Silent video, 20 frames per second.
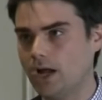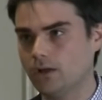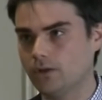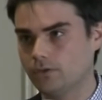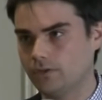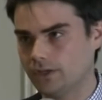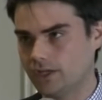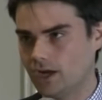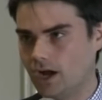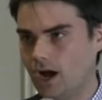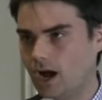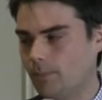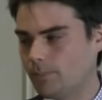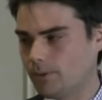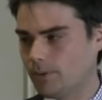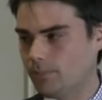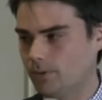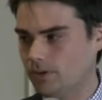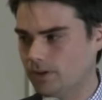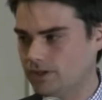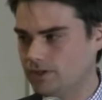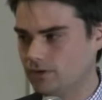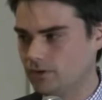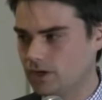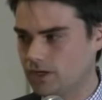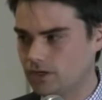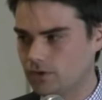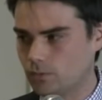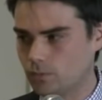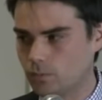wildly comparable. In
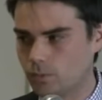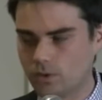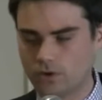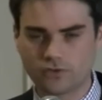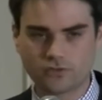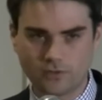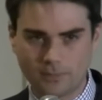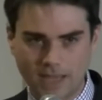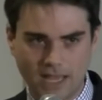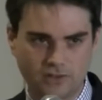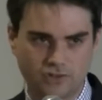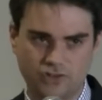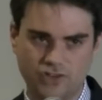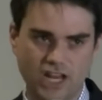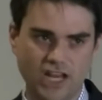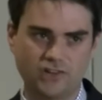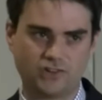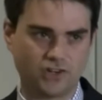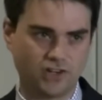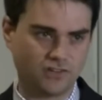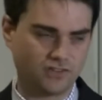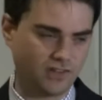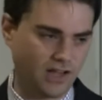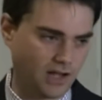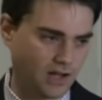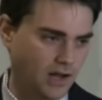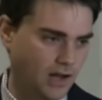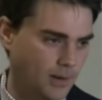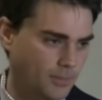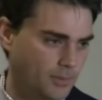your worst imagination, it's
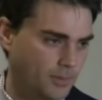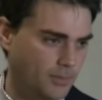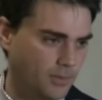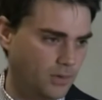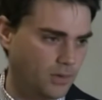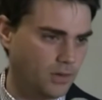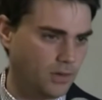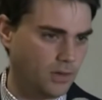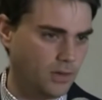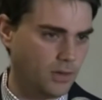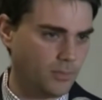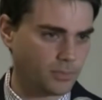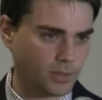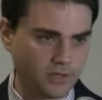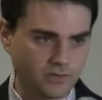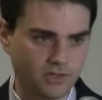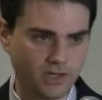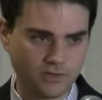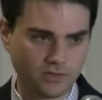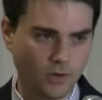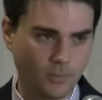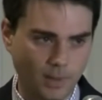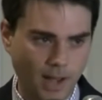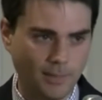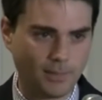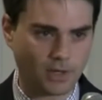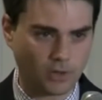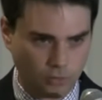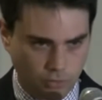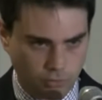not comparable. President
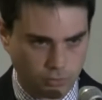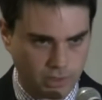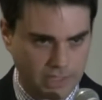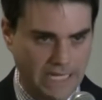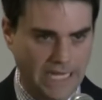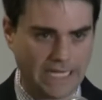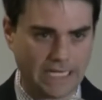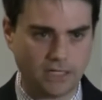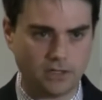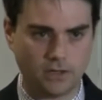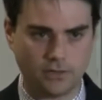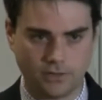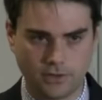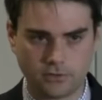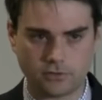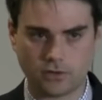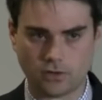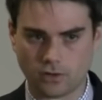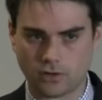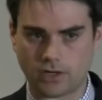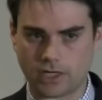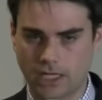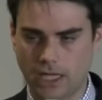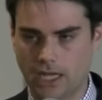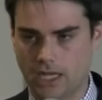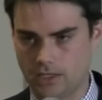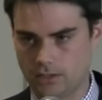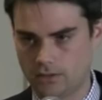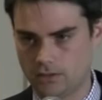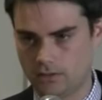Obama created this
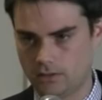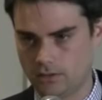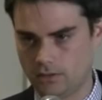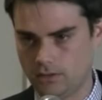hurricane.